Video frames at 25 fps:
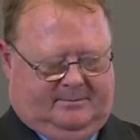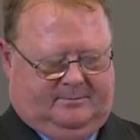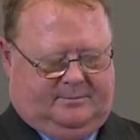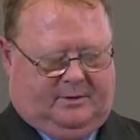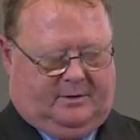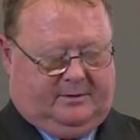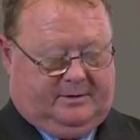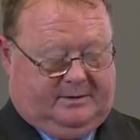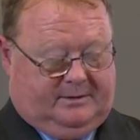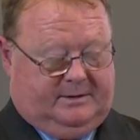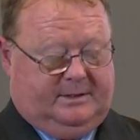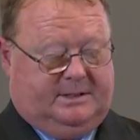
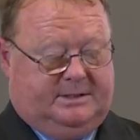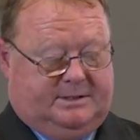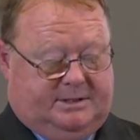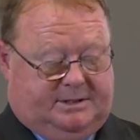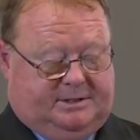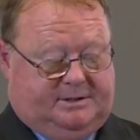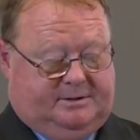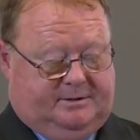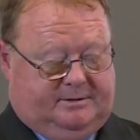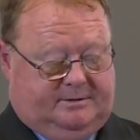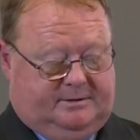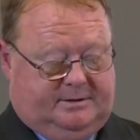ponder these
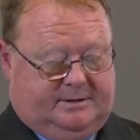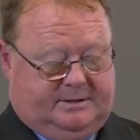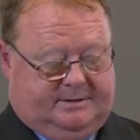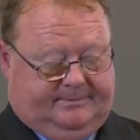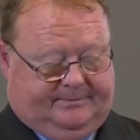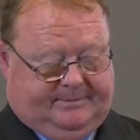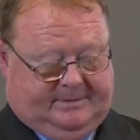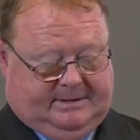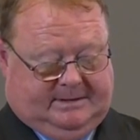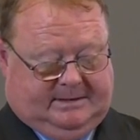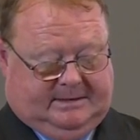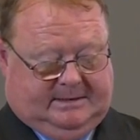issues.
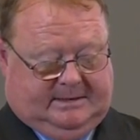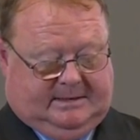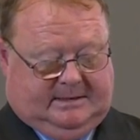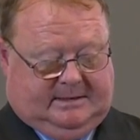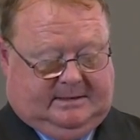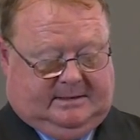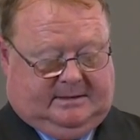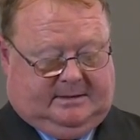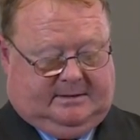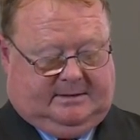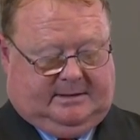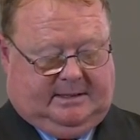
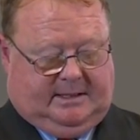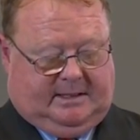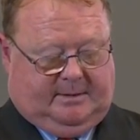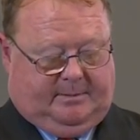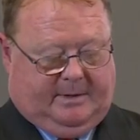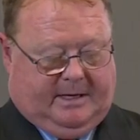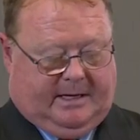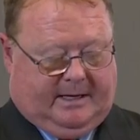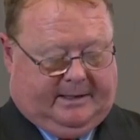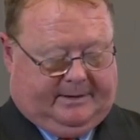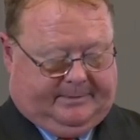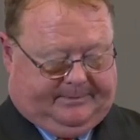Think
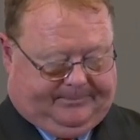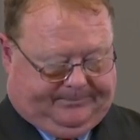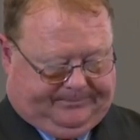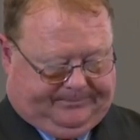about